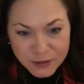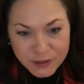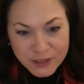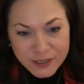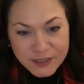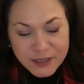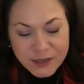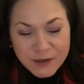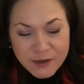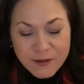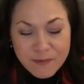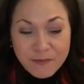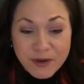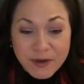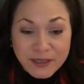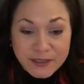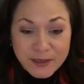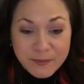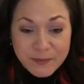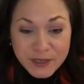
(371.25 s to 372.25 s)
He's
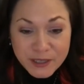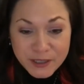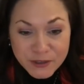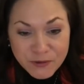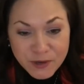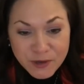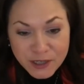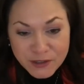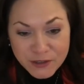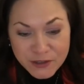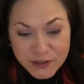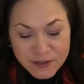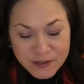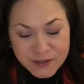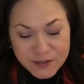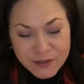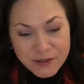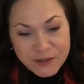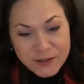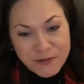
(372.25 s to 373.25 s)
my deputy director and
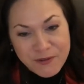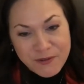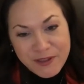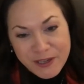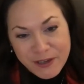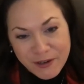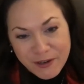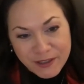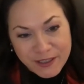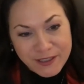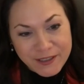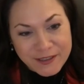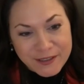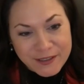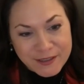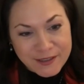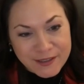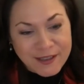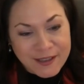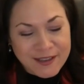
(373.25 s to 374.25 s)
is also in the
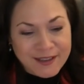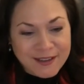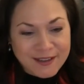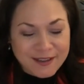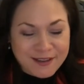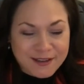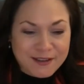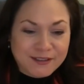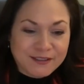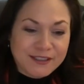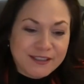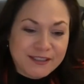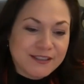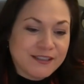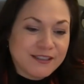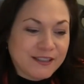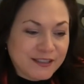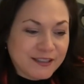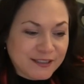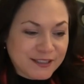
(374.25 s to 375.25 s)
audience
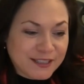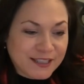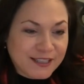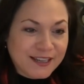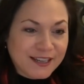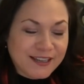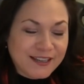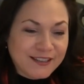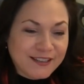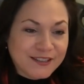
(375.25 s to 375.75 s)
listening in today.